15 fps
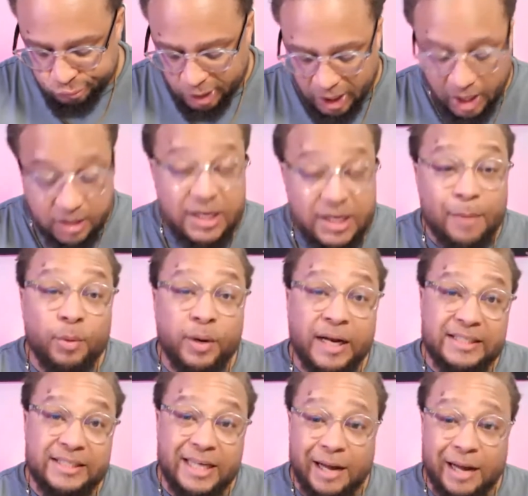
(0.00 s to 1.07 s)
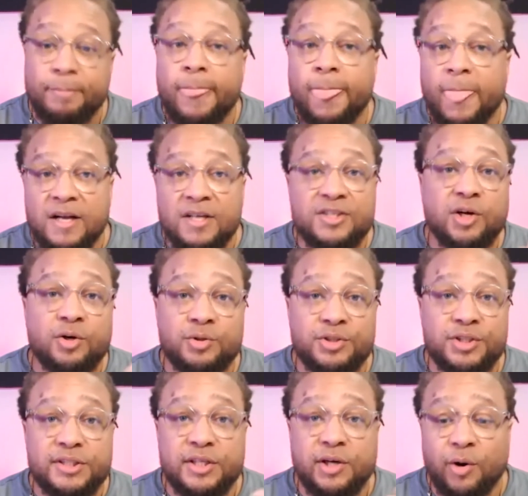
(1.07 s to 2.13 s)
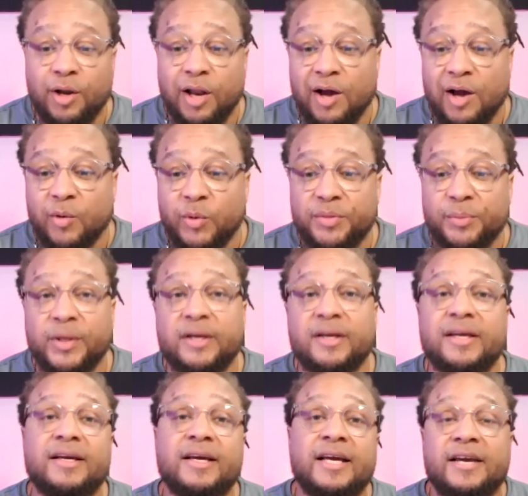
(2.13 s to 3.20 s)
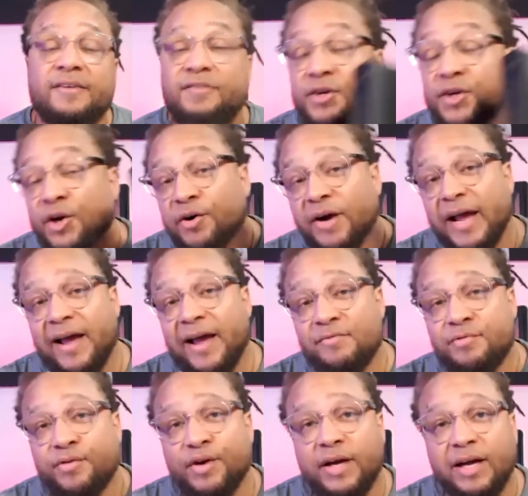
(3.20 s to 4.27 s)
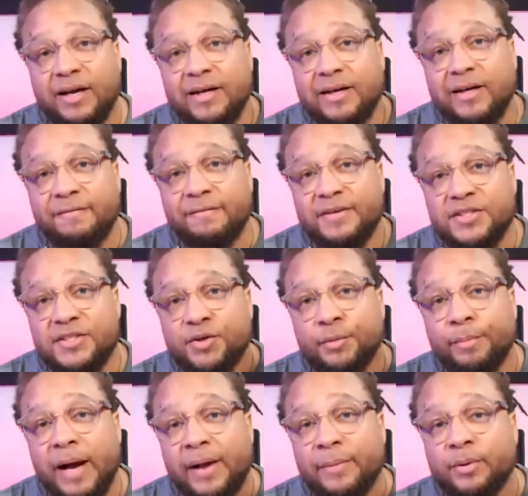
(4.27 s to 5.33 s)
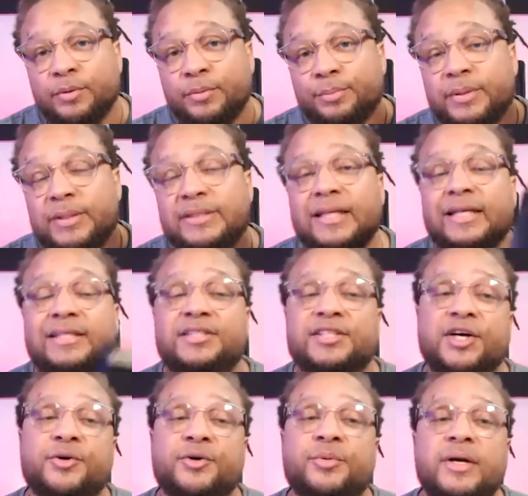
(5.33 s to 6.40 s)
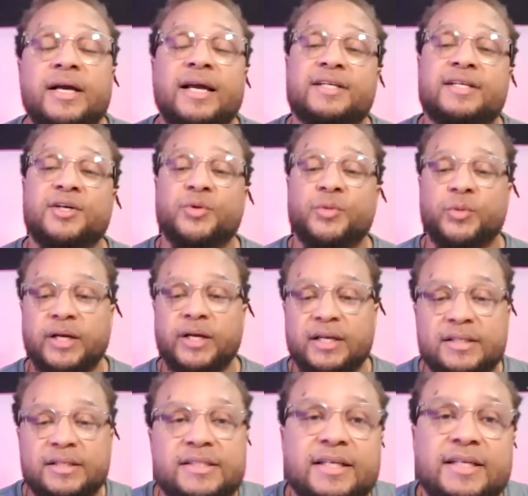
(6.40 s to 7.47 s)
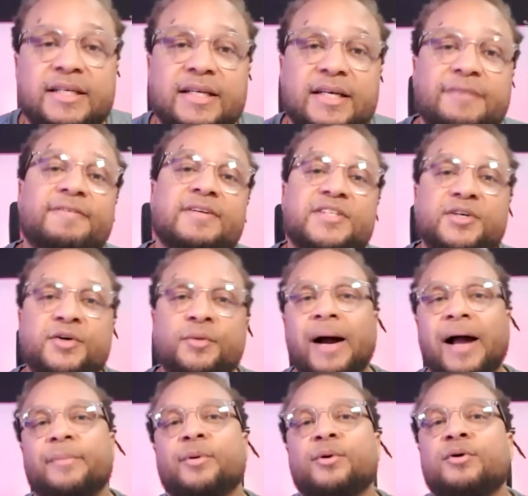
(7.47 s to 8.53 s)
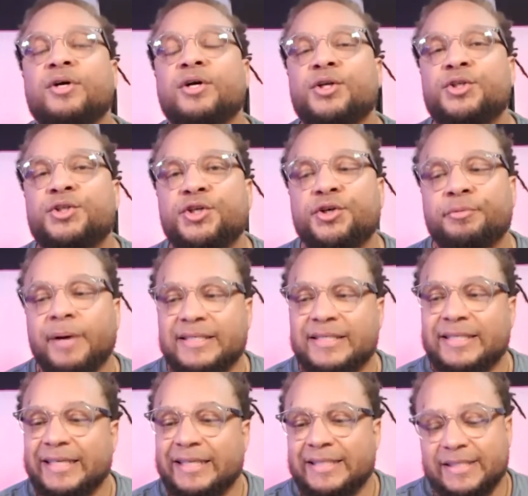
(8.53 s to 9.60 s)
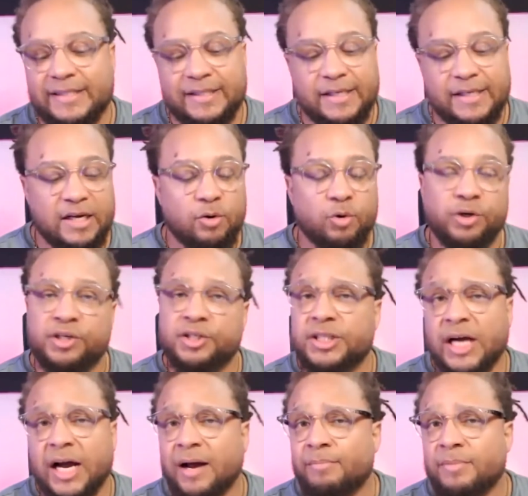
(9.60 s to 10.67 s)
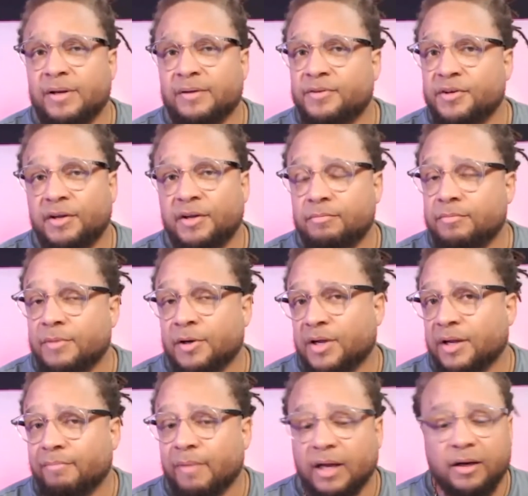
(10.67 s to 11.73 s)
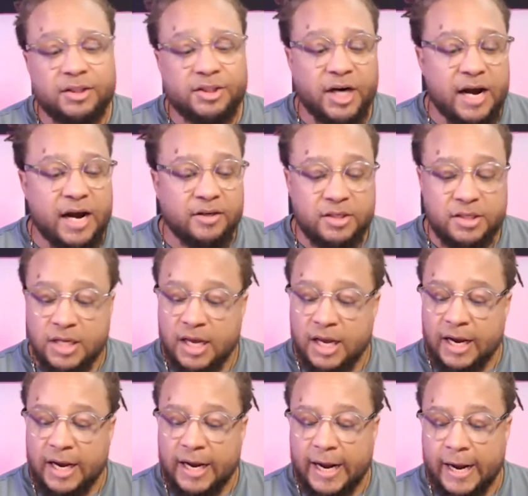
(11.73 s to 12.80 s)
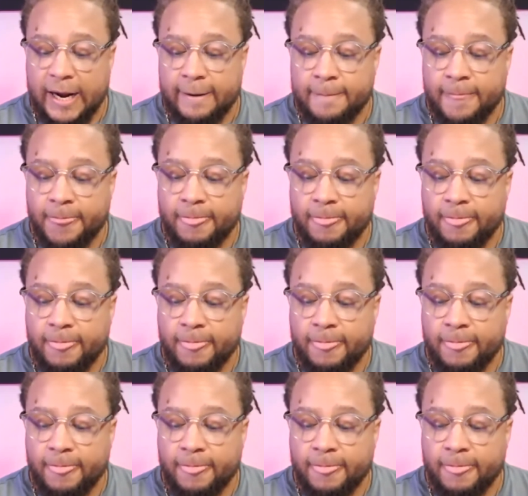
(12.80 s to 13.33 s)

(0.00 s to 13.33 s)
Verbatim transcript: I'll stop when I stop. So just go along with me. If you don't have uh, a physical Bible, please let us know so we can send a physical Bible to your residence or your job if you don't get mail at your house. Um,